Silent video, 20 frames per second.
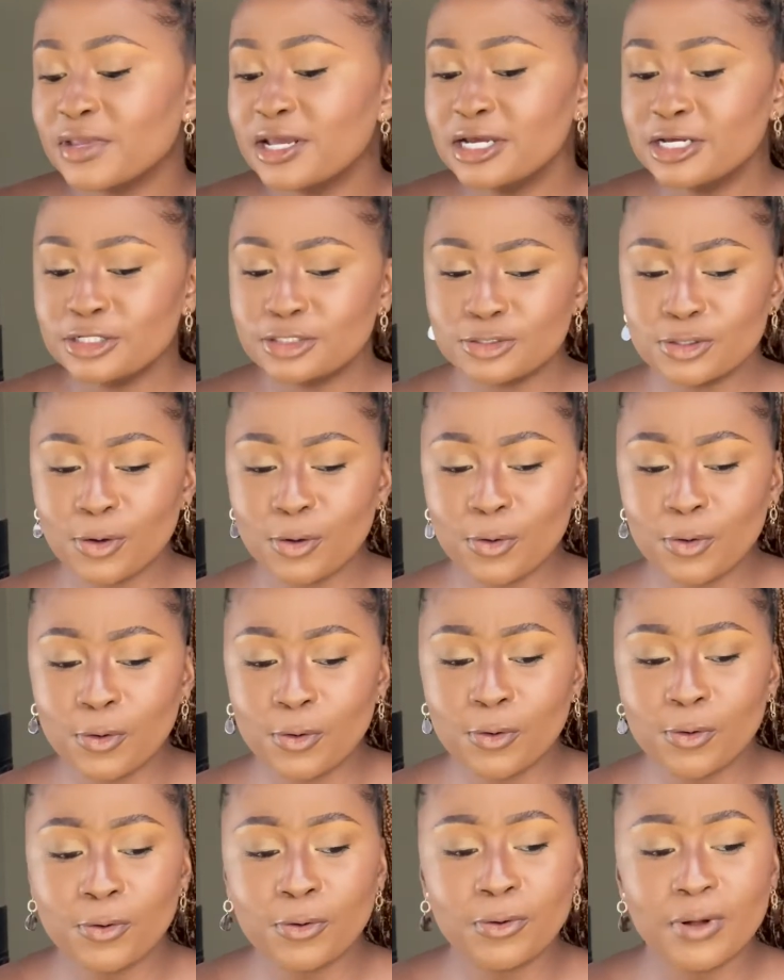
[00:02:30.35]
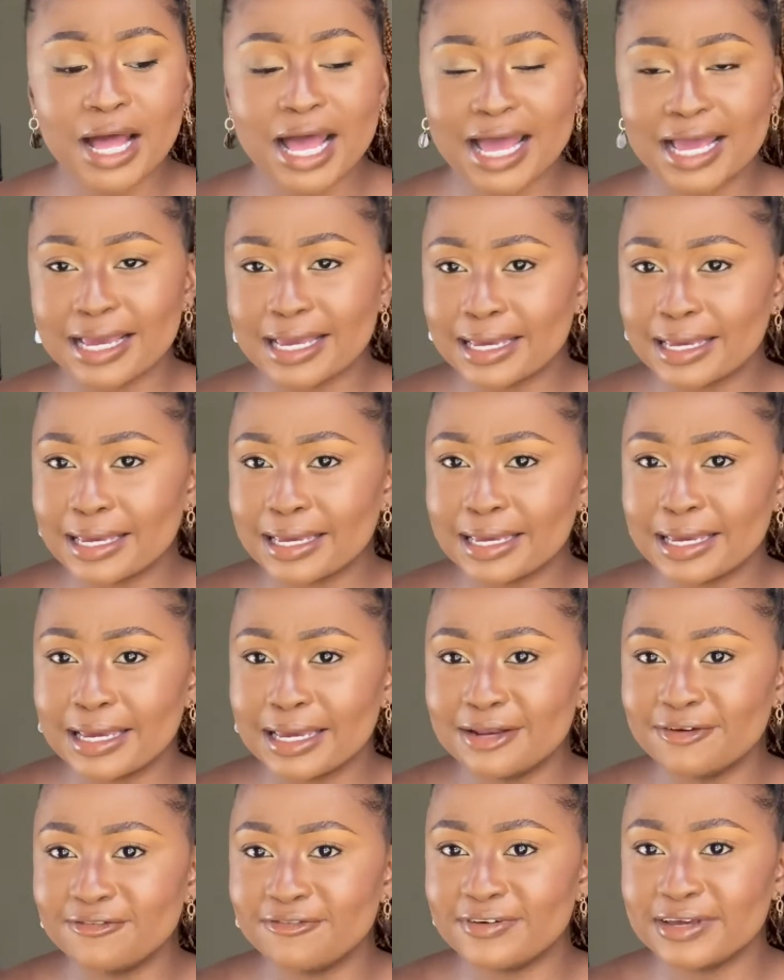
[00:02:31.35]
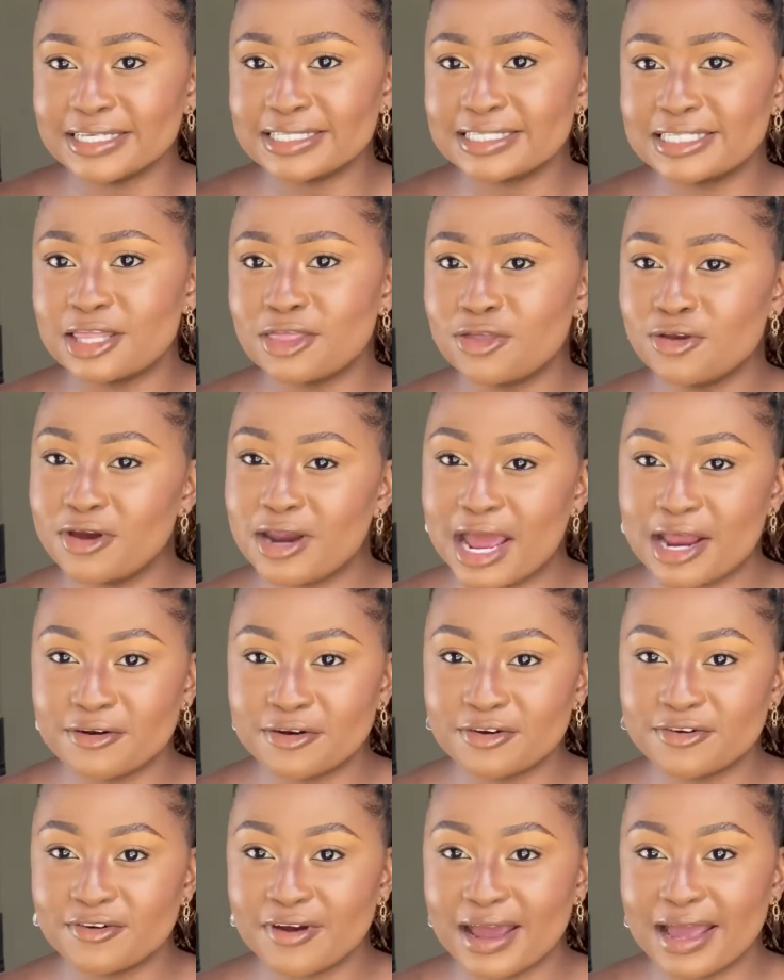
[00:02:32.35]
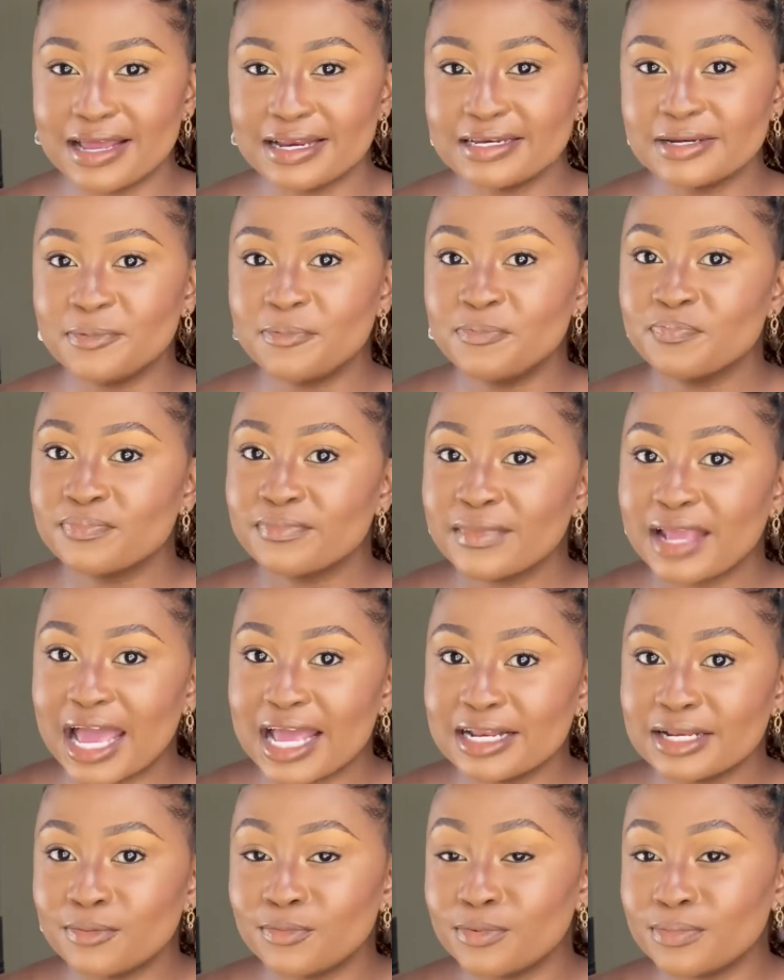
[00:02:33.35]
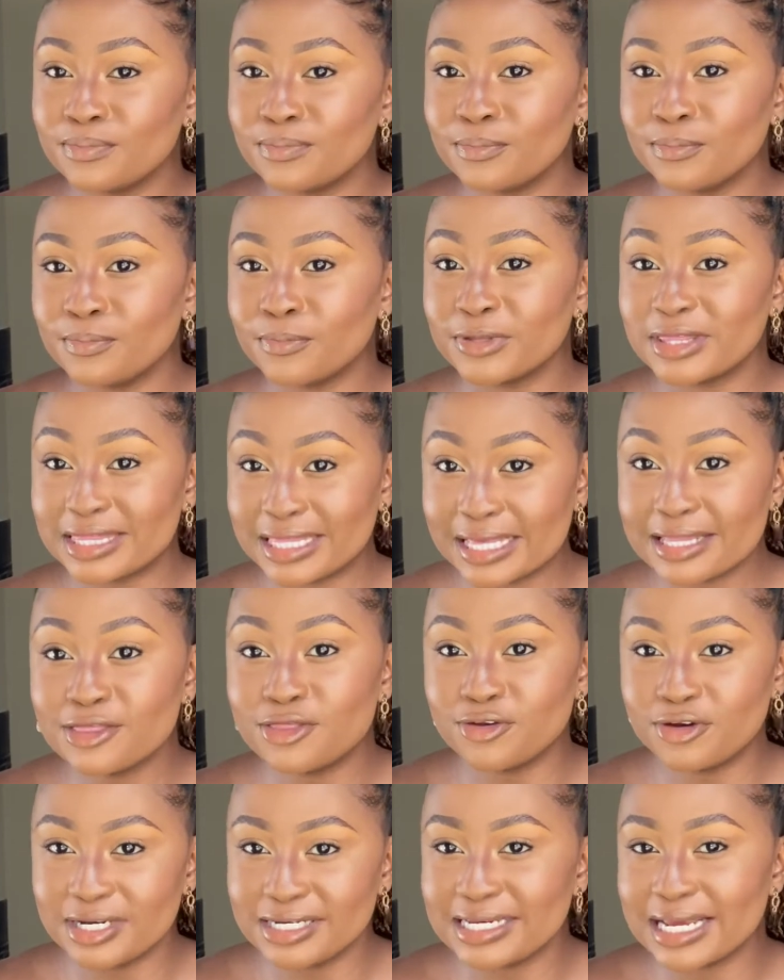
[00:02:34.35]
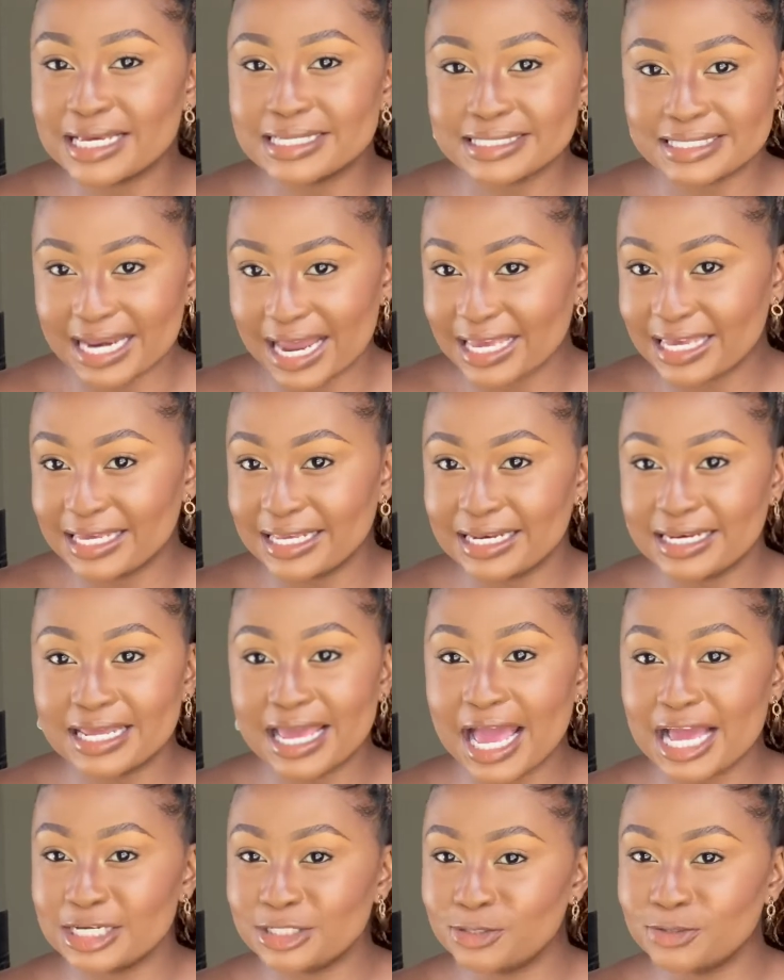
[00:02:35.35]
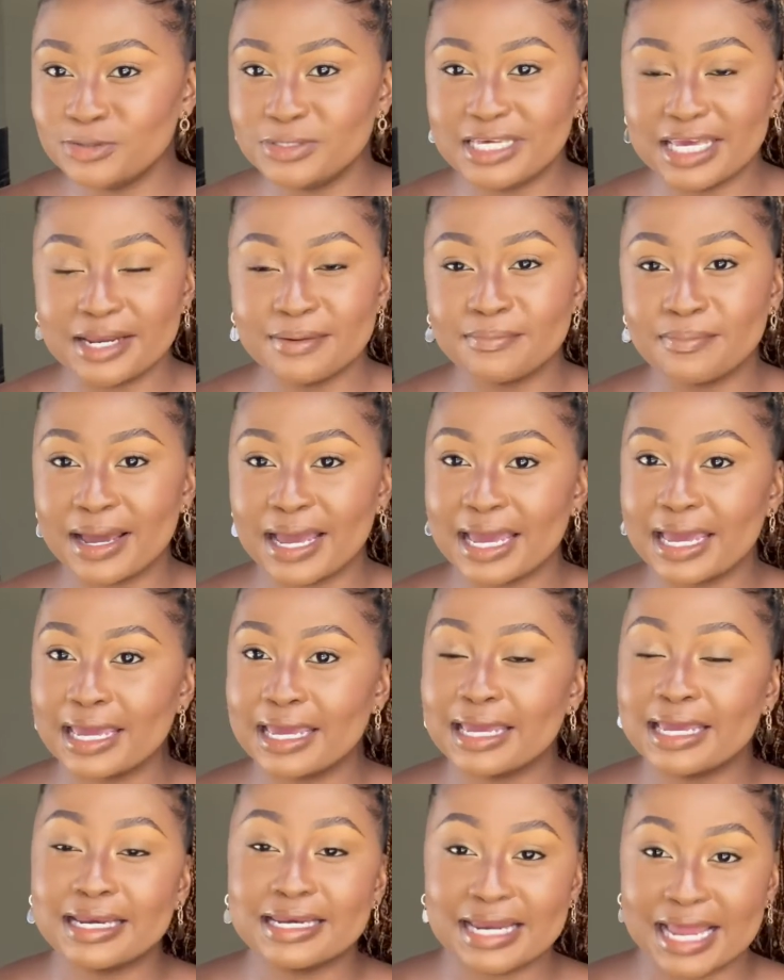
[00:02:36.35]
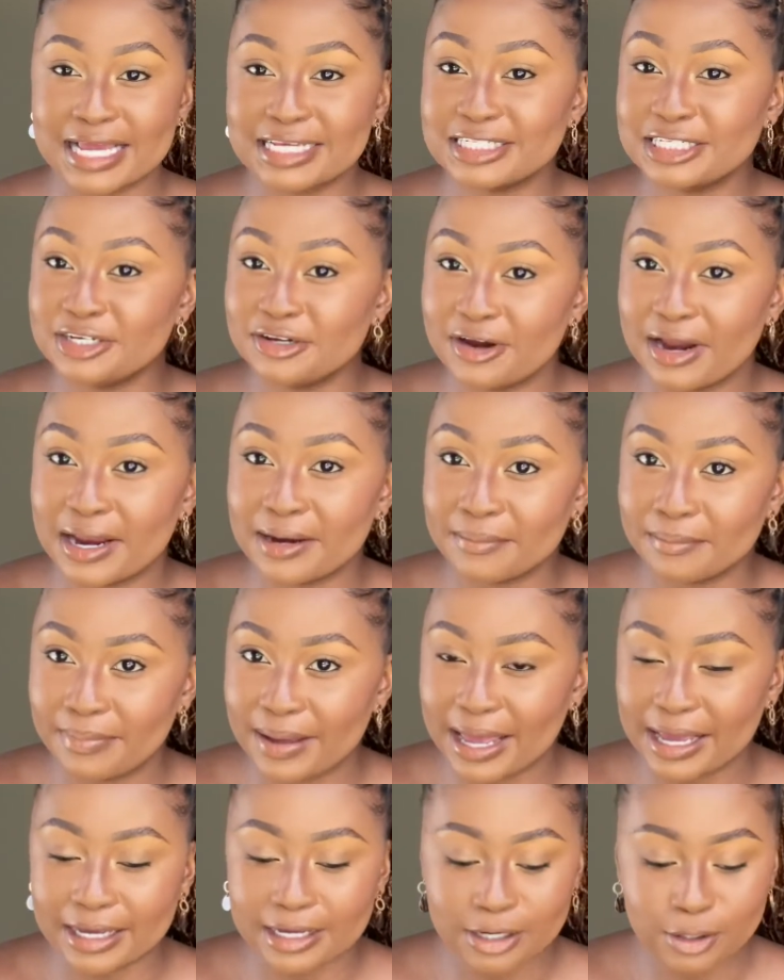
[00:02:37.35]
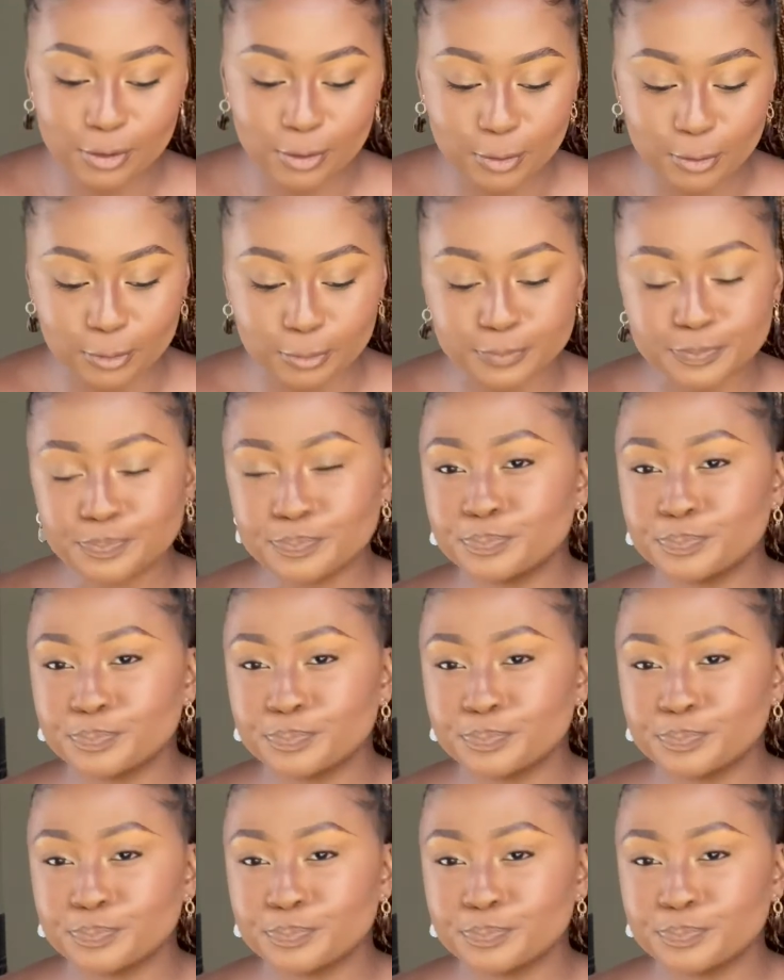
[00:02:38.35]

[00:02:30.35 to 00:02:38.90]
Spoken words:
So cool, I invest 300 Rand and within 3 days, luckily, I do get my 90 Rand back. Cool.